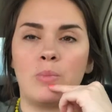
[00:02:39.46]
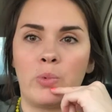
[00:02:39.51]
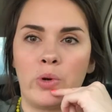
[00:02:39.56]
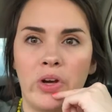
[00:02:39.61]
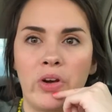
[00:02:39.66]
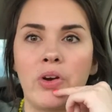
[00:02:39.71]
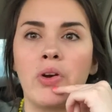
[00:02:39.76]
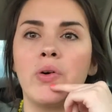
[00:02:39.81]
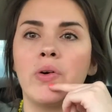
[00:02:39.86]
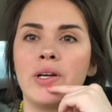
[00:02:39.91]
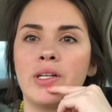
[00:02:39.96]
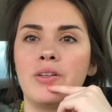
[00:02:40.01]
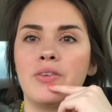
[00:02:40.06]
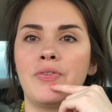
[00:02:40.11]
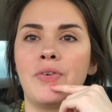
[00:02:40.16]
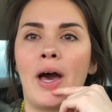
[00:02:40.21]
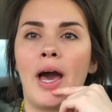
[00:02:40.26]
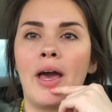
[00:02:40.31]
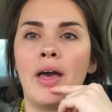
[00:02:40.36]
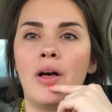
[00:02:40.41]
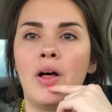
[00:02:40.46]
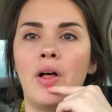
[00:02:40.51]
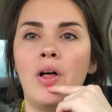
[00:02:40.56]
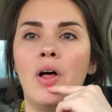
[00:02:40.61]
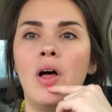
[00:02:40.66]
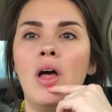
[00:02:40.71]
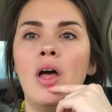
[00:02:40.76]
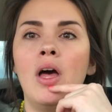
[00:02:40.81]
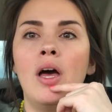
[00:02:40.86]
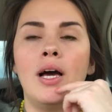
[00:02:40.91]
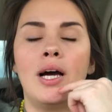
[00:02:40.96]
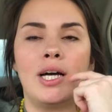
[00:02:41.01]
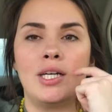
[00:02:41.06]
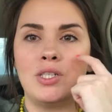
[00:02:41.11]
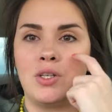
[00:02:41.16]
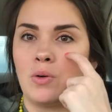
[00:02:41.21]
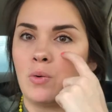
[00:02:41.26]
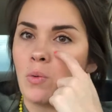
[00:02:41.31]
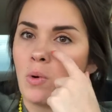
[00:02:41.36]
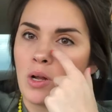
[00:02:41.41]
We are going to file.
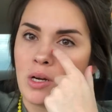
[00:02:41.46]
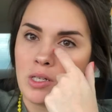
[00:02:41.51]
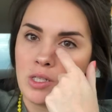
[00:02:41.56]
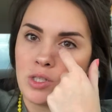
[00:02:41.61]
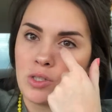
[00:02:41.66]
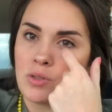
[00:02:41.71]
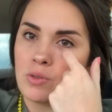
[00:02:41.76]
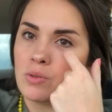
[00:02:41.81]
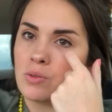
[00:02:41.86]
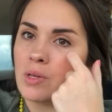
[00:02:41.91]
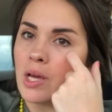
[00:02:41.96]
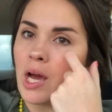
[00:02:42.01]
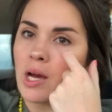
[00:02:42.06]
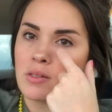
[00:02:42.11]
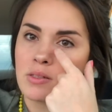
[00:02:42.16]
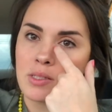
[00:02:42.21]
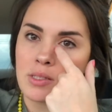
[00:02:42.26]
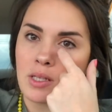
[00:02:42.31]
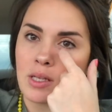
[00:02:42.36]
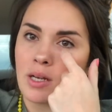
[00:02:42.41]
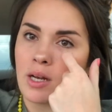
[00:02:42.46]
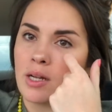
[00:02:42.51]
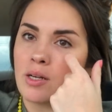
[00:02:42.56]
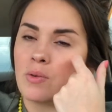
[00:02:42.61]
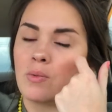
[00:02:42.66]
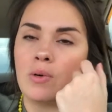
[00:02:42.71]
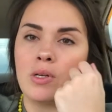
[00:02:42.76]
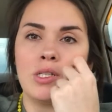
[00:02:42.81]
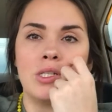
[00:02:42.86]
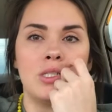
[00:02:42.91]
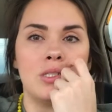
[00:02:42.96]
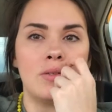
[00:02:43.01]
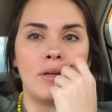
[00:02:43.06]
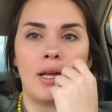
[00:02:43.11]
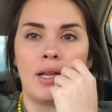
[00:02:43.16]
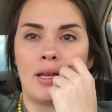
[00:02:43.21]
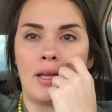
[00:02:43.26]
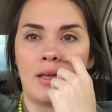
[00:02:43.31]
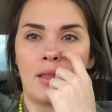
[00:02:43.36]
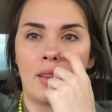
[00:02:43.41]
I don't want to do counseling. I don't want to do
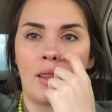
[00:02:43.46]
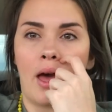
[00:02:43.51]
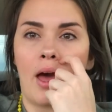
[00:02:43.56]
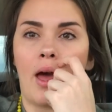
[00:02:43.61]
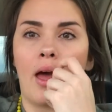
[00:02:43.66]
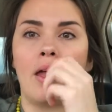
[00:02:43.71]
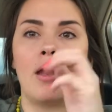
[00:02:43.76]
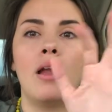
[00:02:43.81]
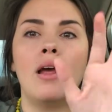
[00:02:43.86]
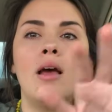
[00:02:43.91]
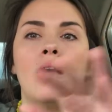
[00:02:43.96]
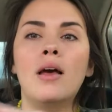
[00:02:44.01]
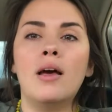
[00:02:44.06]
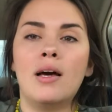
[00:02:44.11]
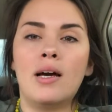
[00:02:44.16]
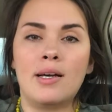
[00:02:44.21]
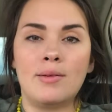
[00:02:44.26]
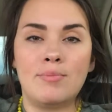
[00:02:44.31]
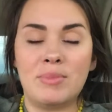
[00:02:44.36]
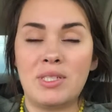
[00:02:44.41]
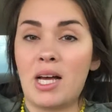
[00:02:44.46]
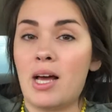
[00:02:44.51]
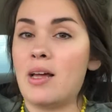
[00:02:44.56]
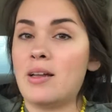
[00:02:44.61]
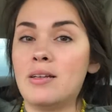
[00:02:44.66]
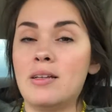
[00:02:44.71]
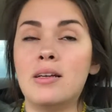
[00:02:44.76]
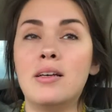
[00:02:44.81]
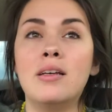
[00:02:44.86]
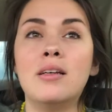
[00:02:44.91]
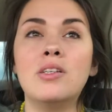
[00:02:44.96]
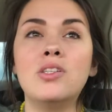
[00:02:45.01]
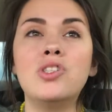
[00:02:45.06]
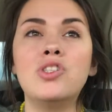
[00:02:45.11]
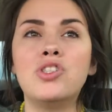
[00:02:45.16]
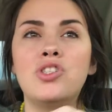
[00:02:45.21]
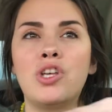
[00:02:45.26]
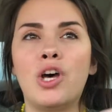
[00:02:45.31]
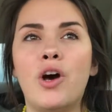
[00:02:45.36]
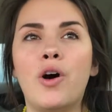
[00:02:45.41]
any of that. I'm done.
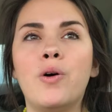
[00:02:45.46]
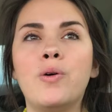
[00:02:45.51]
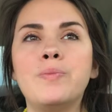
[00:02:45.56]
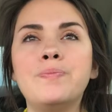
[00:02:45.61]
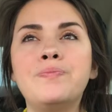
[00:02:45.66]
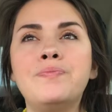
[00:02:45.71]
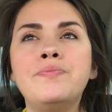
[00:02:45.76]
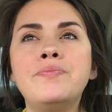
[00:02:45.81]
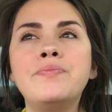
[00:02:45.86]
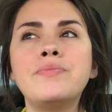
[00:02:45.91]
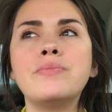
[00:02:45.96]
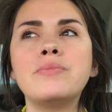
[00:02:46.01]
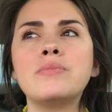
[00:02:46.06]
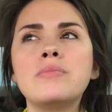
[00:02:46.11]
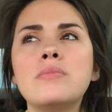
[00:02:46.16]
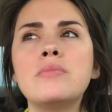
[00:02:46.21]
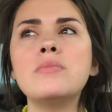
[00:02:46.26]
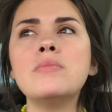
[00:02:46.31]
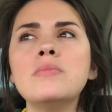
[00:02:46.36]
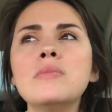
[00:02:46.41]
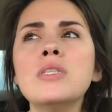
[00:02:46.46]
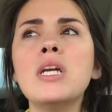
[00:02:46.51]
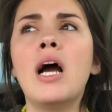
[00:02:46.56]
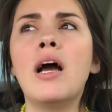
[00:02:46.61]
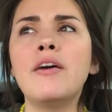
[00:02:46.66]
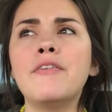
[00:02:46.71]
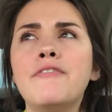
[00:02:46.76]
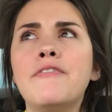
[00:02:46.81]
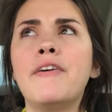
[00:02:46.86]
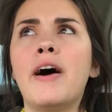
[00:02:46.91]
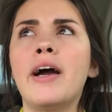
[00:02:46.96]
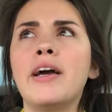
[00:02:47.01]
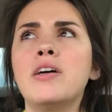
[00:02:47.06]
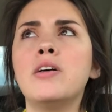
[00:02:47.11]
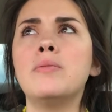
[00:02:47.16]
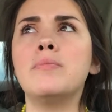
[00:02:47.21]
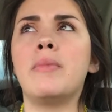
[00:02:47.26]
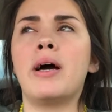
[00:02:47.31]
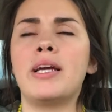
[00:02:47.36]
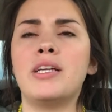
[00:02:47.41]
So I
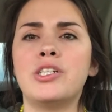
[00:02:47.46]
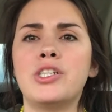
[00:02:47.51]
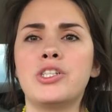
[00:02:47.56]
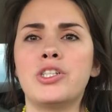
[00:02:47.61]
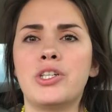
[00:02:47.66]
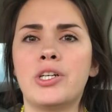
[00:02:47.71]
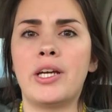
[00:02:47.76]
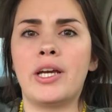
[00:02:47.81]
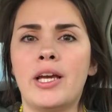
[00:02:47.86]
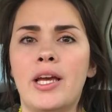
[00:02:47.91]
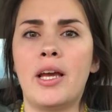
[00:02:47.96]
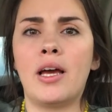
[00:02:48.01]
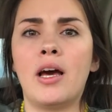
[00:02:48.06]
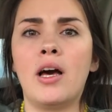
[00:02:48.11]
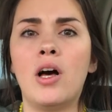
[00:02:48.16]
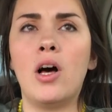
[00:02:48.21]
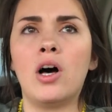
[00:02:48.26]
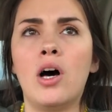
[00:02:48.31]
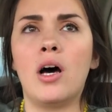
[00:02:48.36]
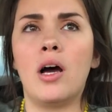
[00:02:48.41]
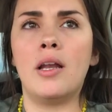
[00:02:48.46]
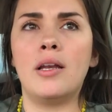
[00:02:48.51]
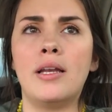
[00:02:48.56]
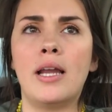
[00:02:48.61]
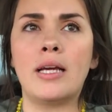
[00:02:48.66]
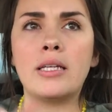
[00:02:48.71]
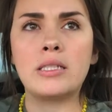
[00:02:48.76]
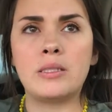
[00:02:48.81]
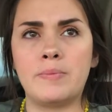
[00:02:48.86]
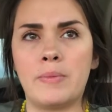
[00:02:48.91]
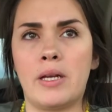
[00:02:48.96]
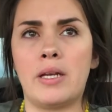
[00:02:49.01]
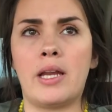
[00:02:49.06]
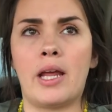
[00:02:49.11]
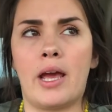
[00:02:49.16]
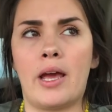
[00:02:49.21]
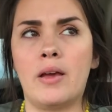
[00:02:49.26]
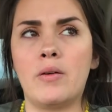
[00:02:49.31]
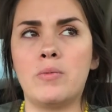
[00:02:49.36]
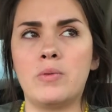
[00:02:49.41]
file my decree on next
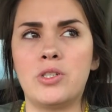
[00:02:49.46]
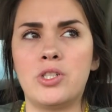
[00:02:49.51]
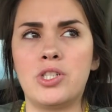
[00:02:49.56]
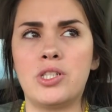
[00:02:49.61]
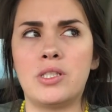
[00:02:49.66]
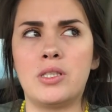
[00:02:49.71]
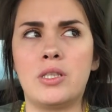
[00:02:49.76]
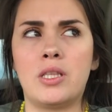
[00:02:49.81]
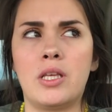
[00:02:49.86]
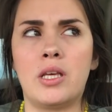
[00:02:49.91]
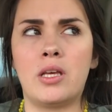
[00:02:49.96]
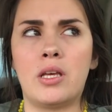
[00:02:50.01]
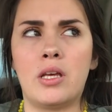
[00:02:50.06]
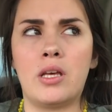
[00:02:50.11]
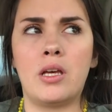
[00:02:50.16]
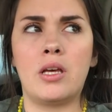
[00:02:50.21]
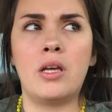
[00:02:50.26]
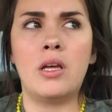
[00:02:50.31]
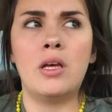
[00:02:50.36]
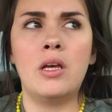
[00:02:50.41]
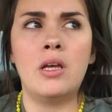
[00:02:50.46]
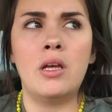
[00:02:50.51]
Monday, which is the,